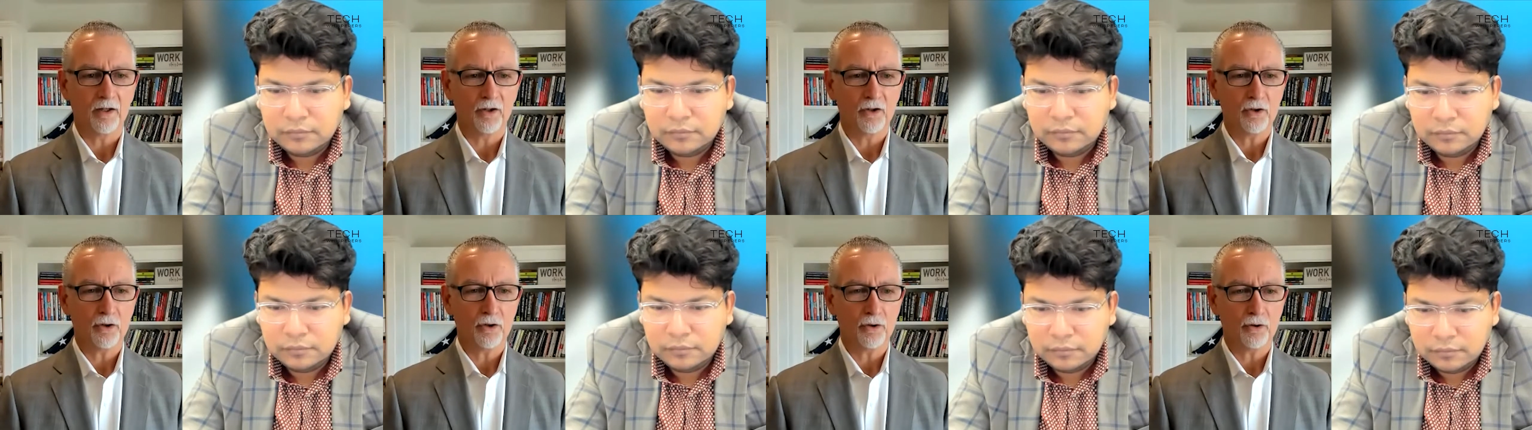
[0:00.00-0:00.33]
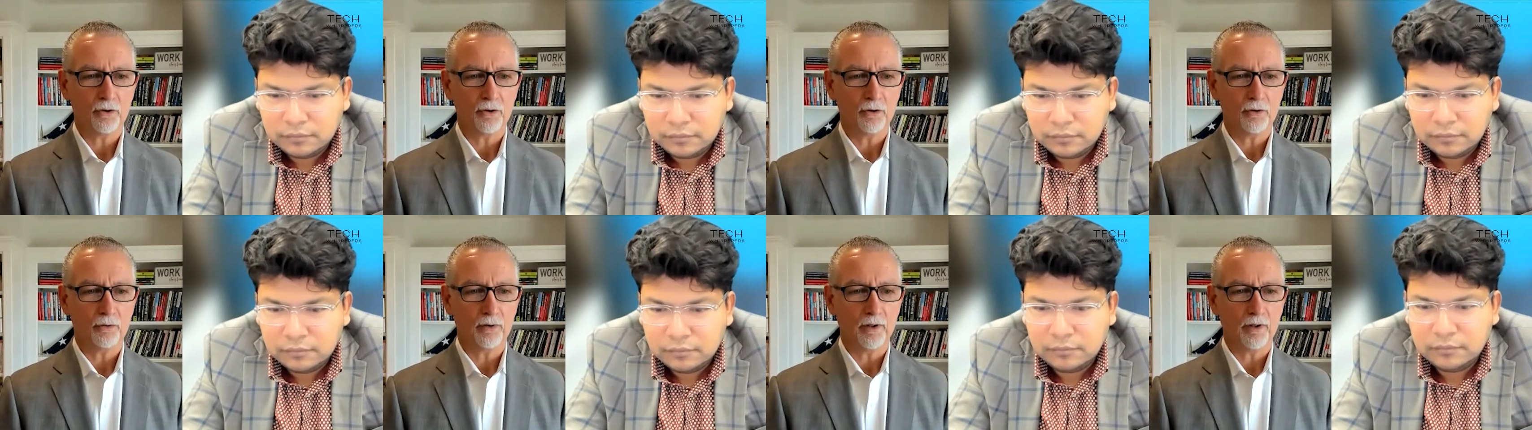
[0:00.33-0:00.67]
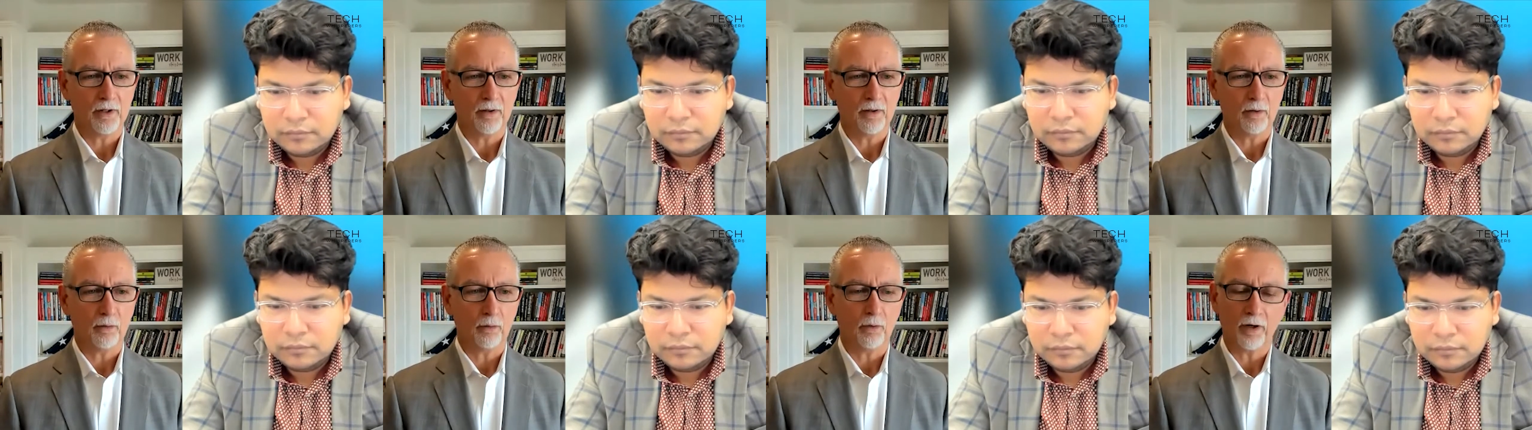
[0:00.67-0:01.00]
Speaker 1: to
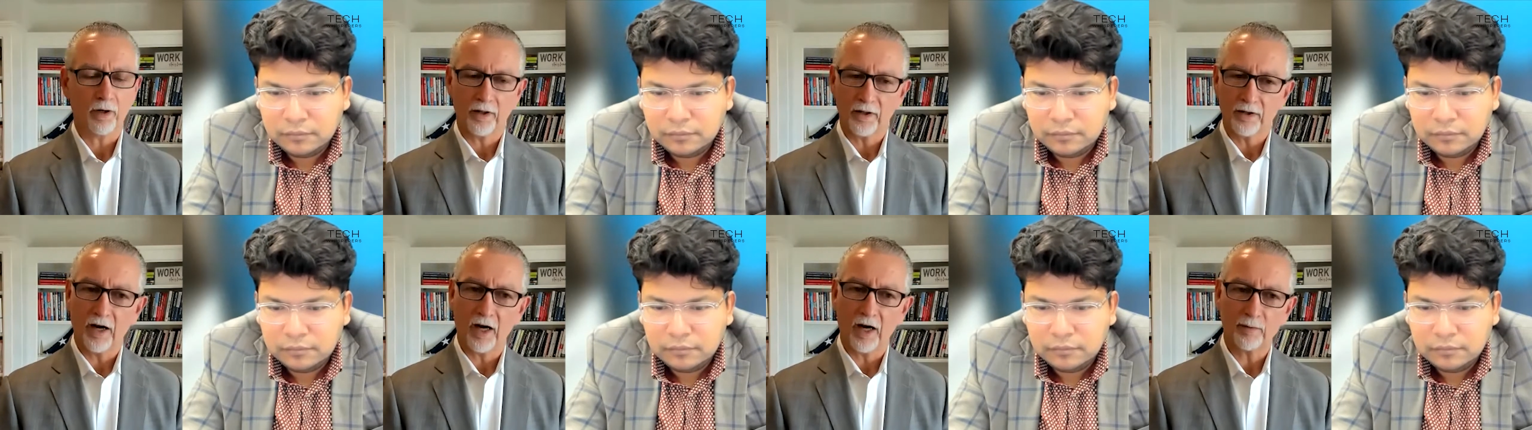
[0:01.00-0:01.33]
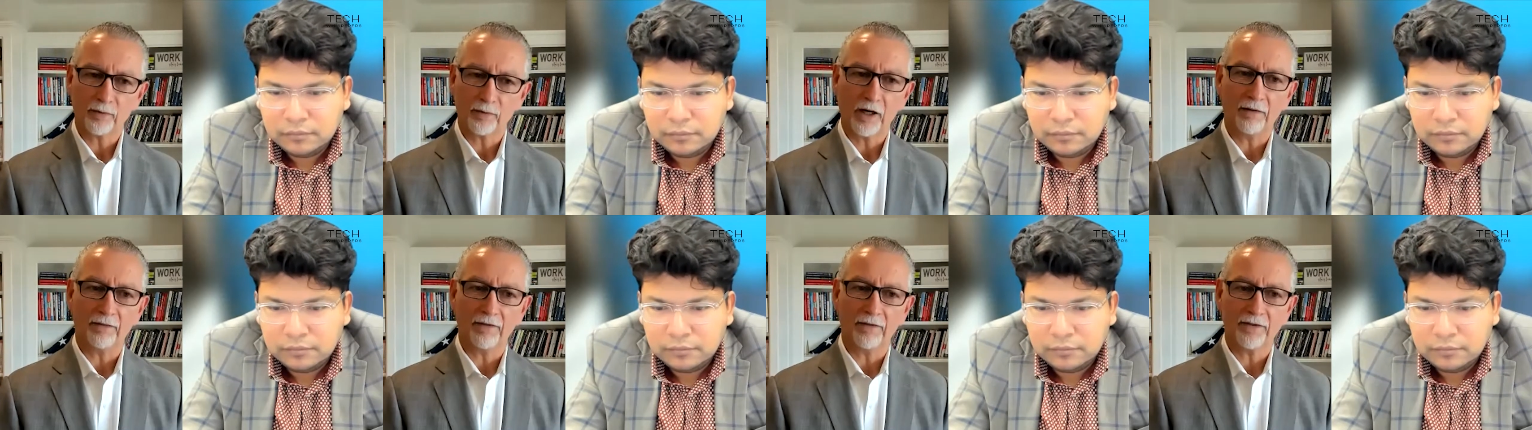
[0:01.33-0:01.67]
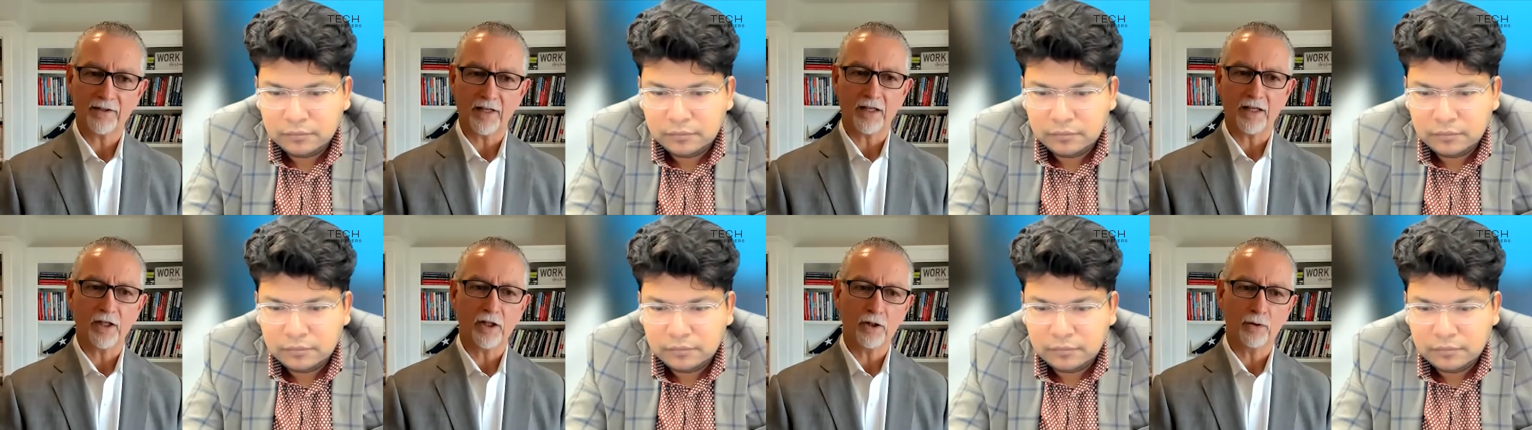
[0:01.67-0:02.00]
one of the nonprofits
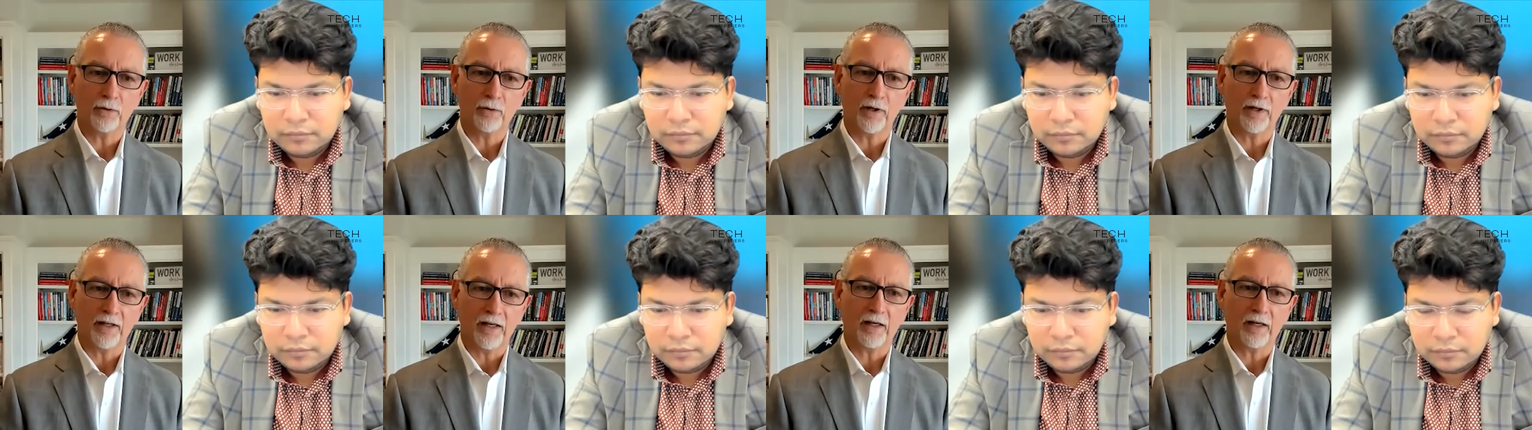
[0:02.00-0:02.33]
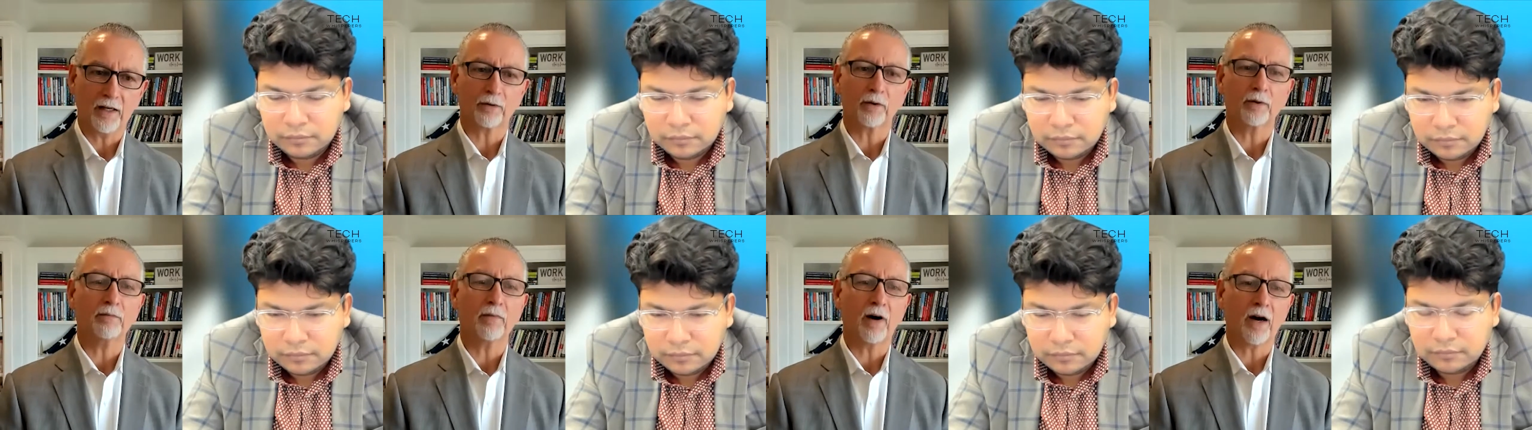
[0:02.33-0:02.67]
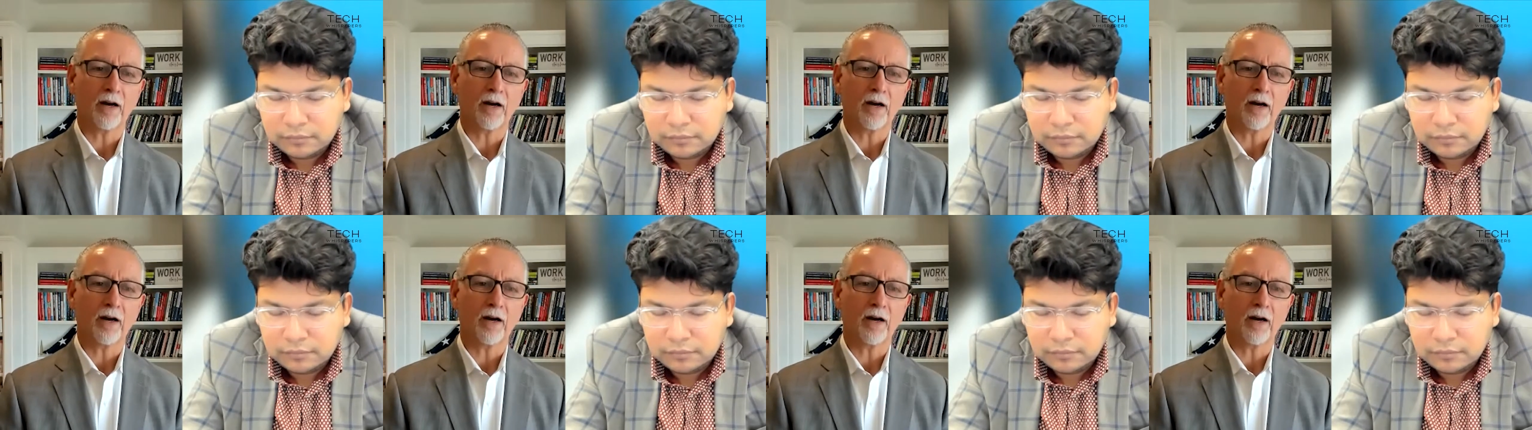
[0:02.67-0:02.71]
that you and Ingram